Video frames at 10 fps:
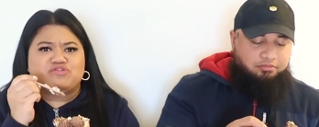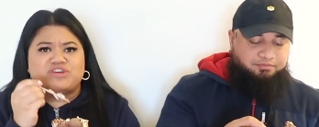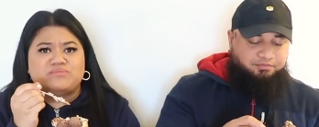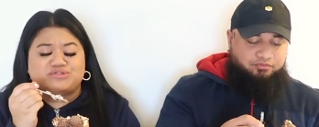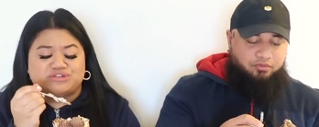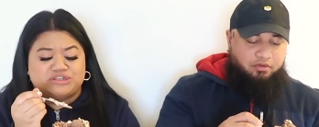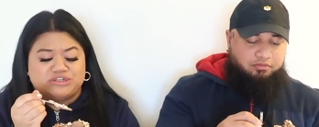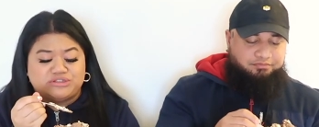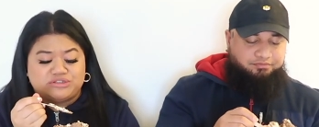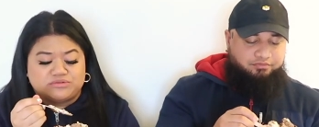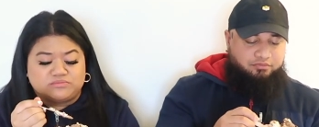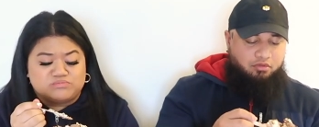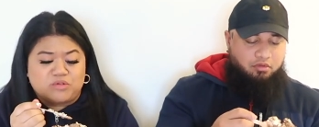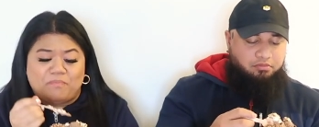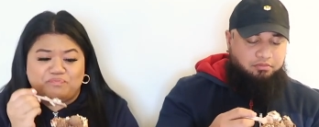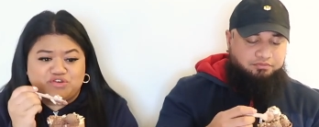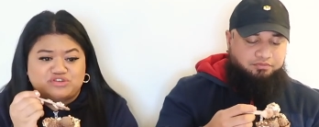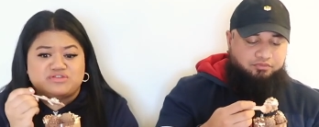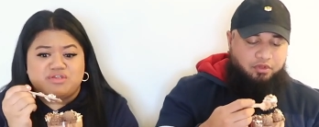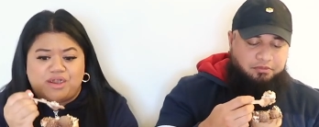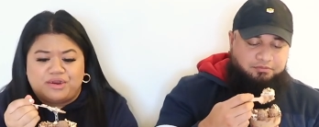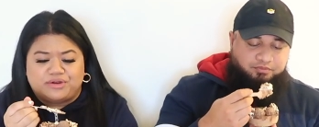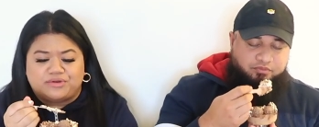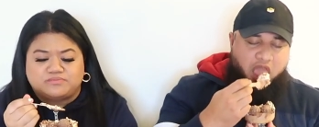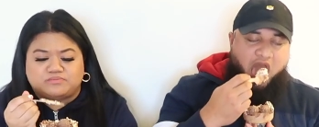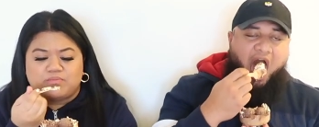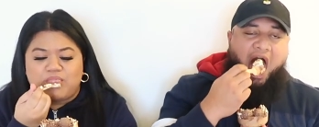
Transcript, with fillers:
Speaker 1: Same taste, just lighter.